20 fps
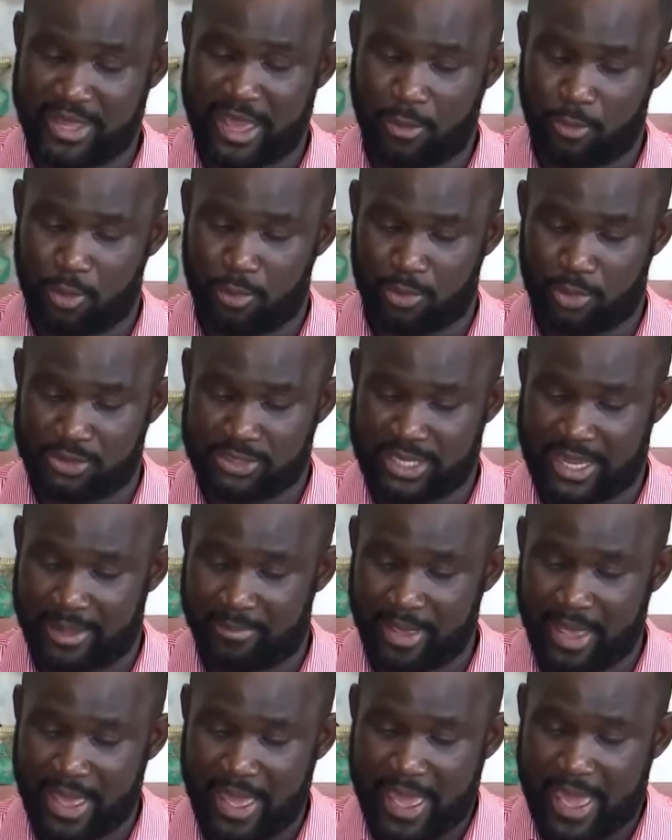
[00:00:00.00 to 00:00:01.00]
that one more
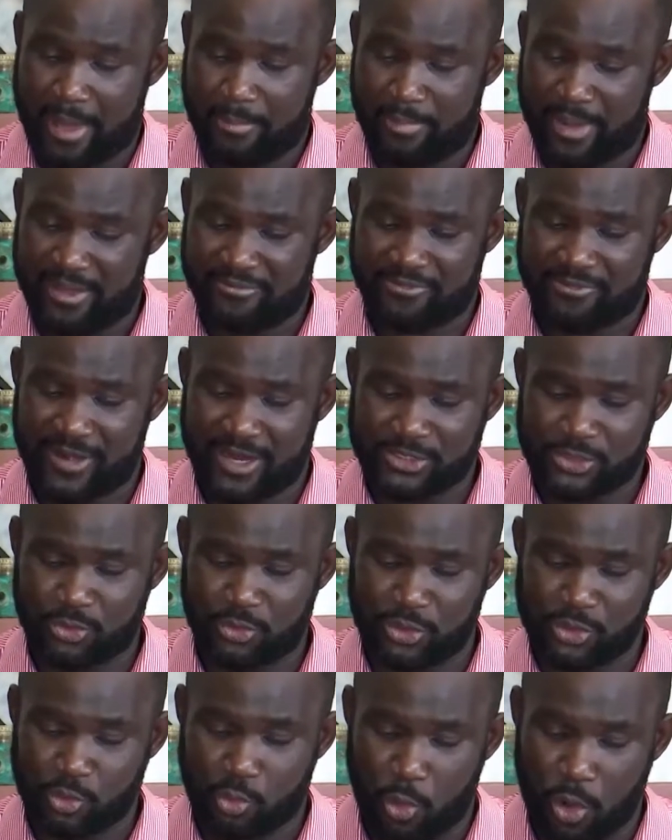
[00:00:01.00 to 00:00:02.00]
time. Epaphras, who
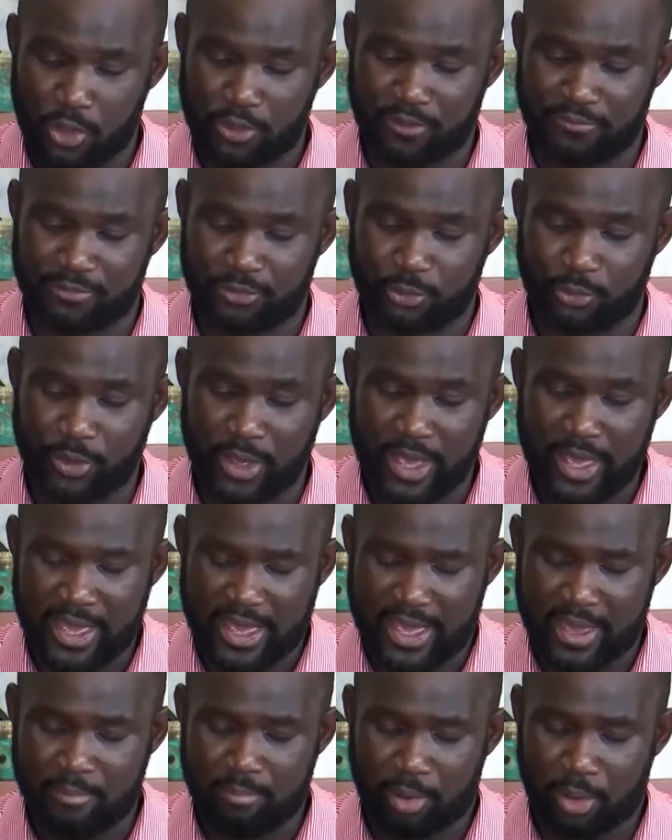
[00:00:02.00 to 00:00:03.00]
is one of you,
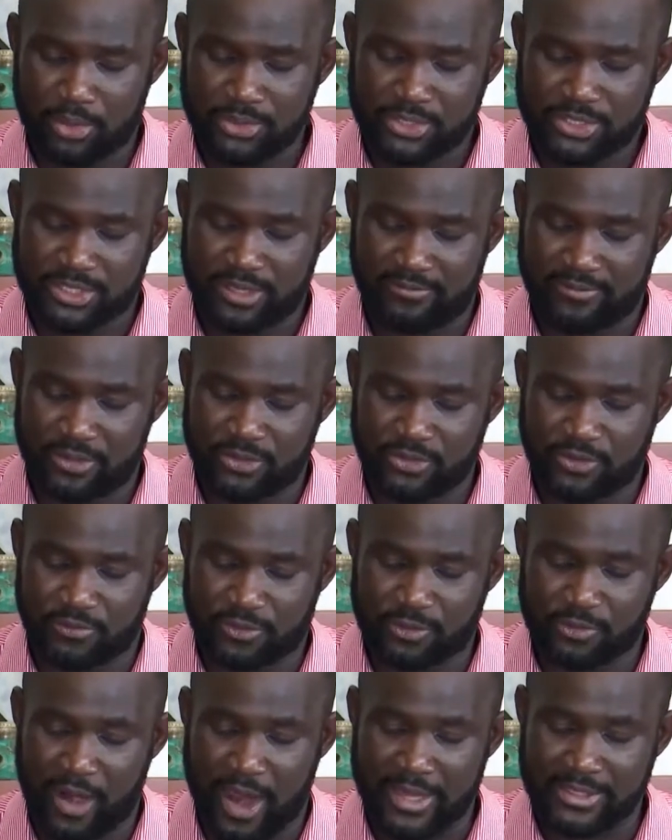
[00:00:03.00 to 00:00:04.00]
a bond servant of
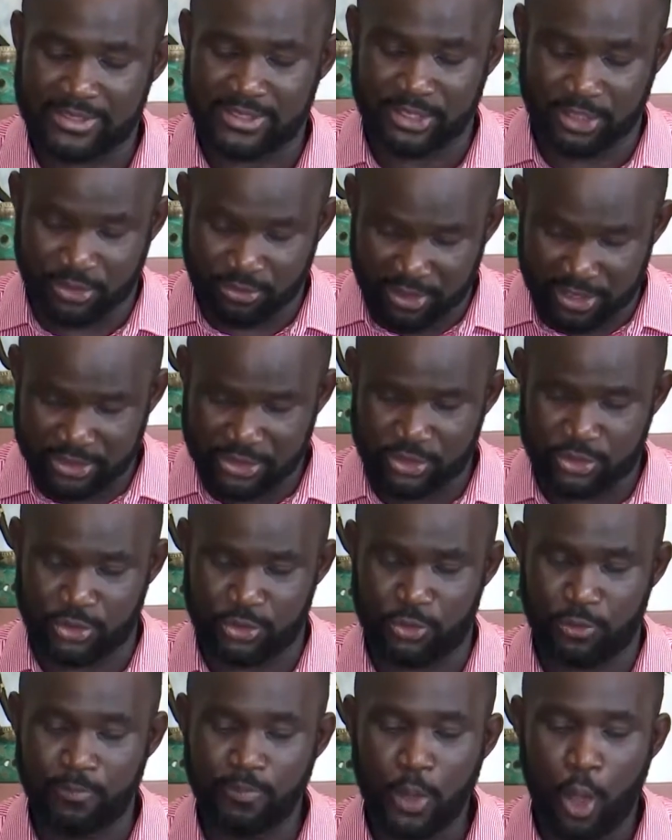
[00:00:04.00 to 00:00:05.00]
Christ, greets
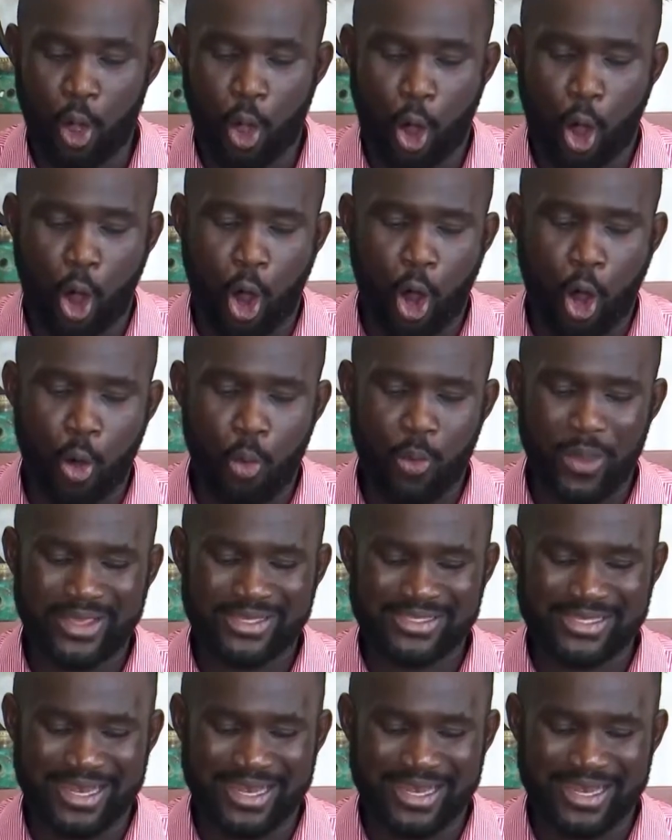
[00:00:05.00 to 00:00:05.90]
you, always